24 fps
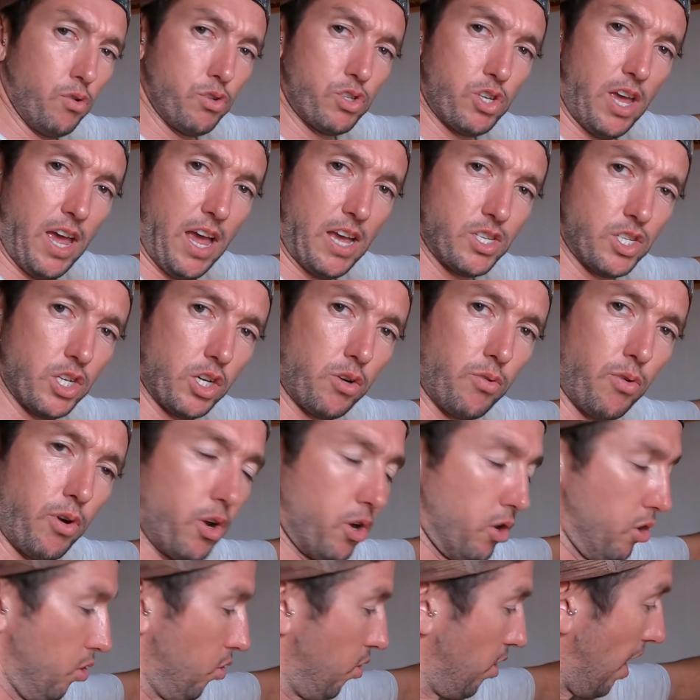It also has a
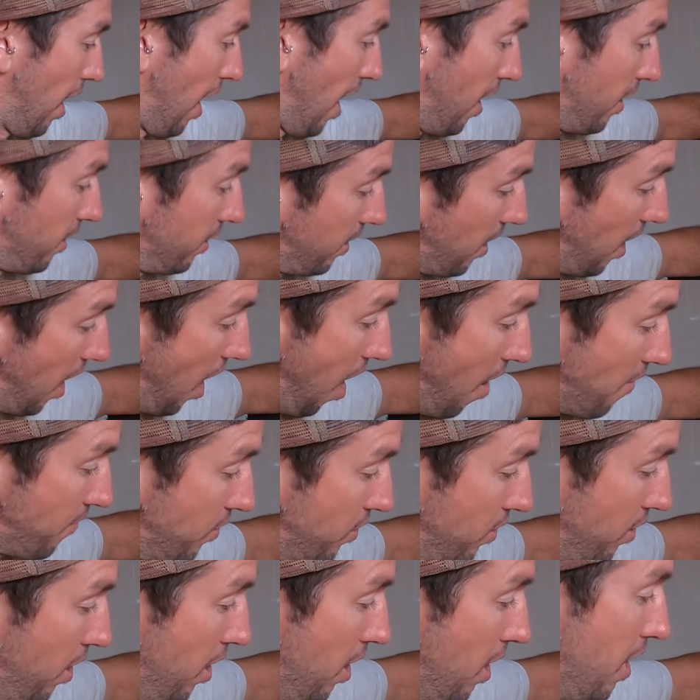grill and the
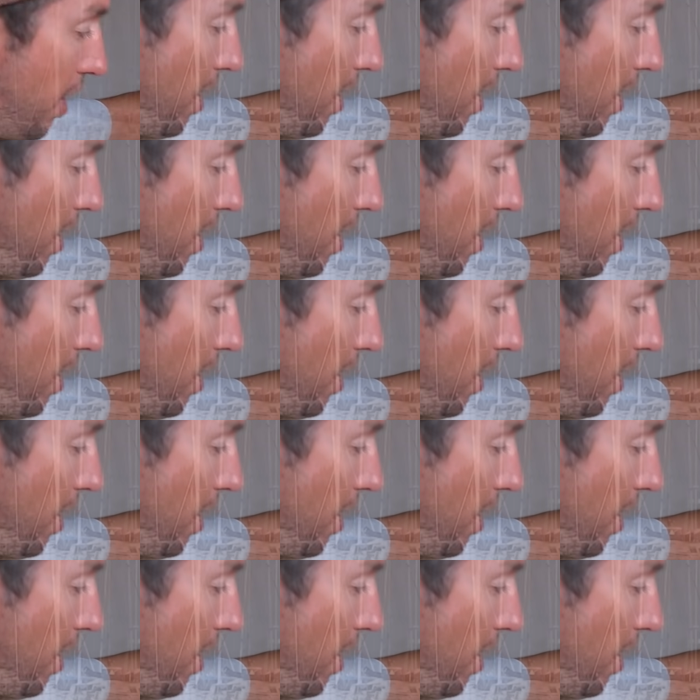oven.